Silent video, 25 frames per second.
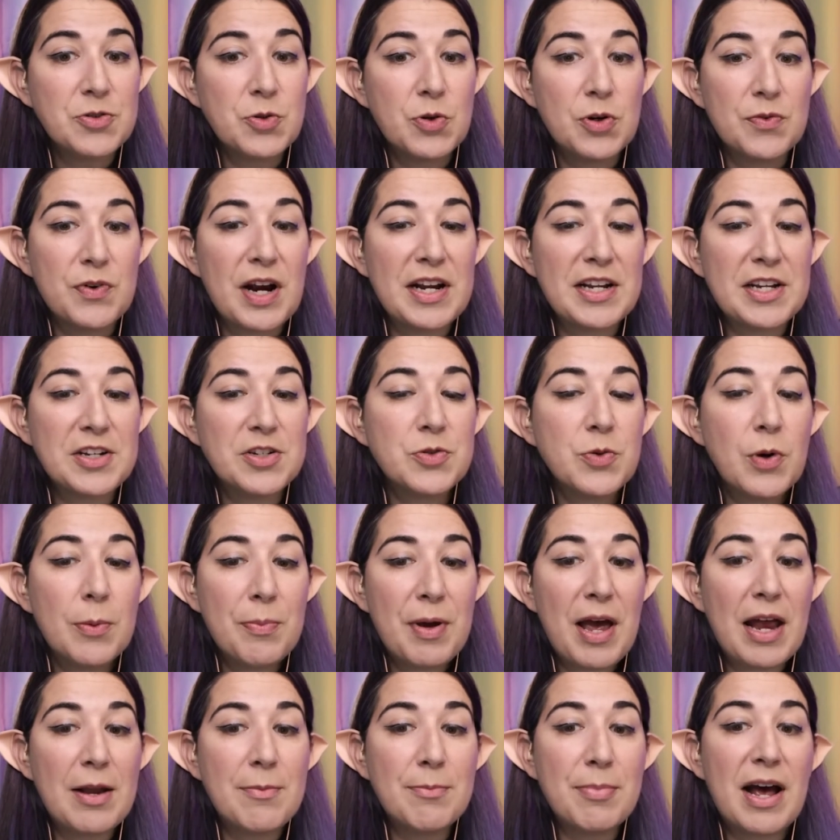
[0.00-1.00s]
or writing to a
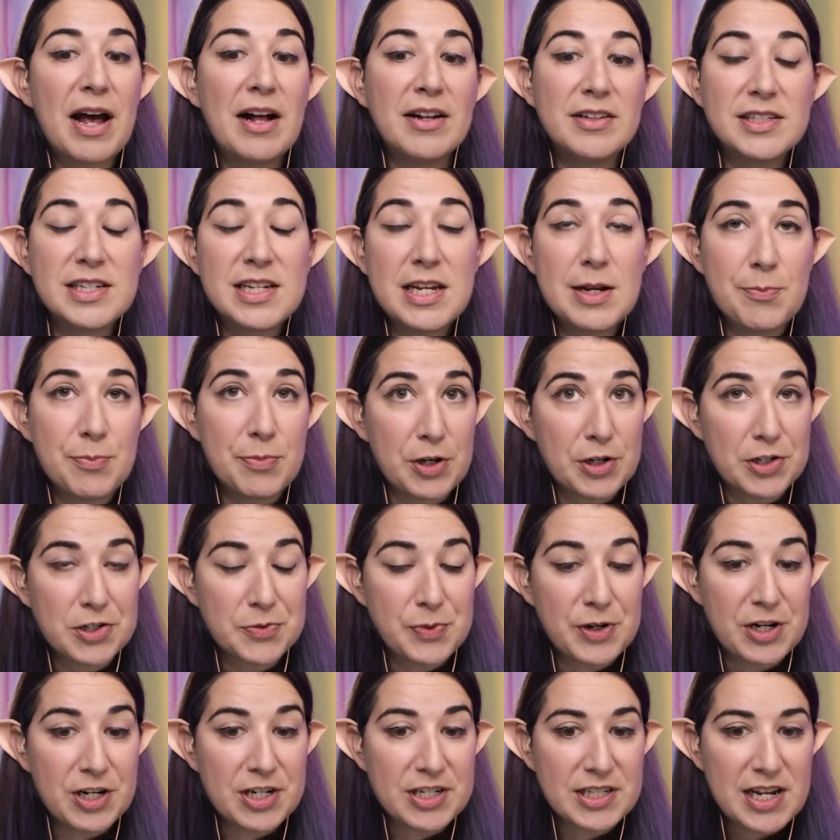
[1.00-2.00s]
pen pal to keep their
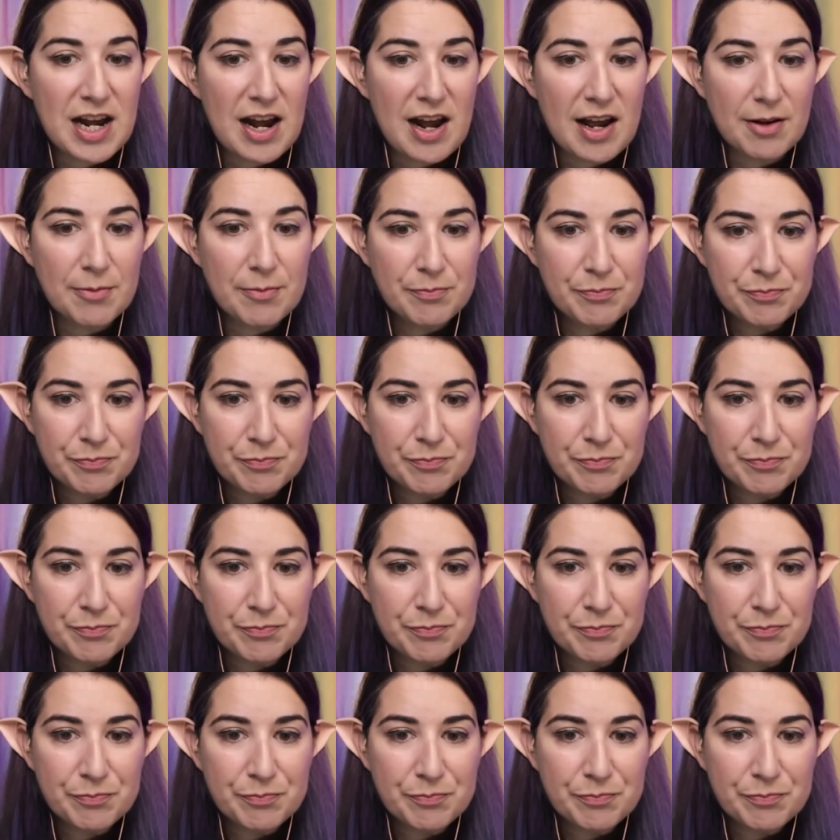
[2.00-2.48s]
spirits high.